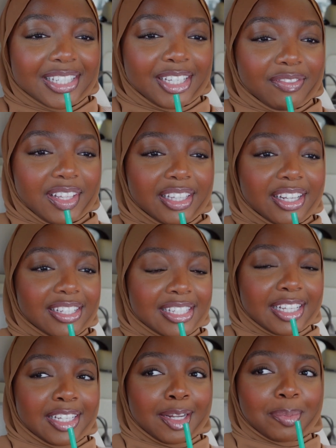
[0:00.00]
see if they let us
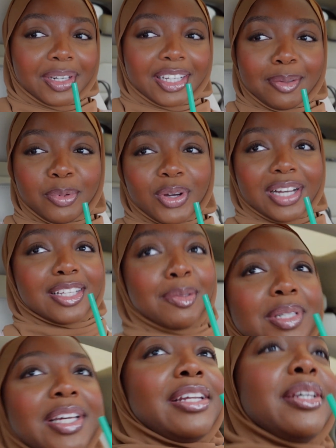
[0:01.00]
in. I'm gonna keep you guys
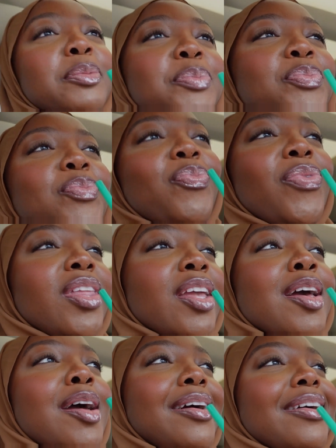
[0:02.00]
updated. We're
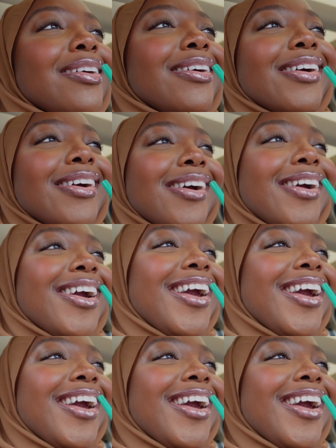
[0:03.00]
gonna be like, get out.